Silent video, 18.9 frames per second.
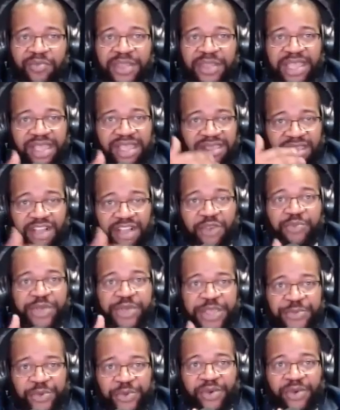that young
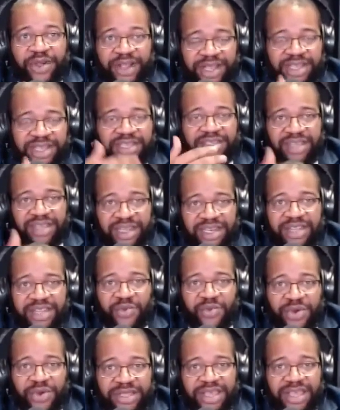people are contending
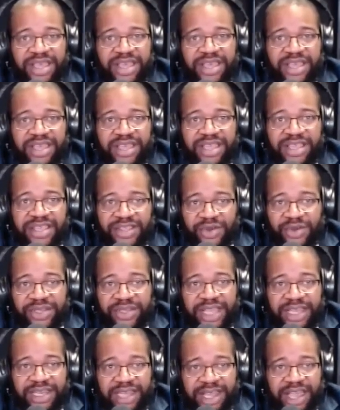with in their
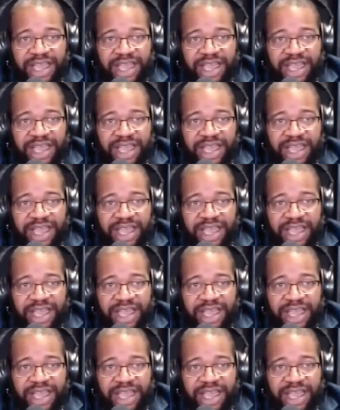day-to-day.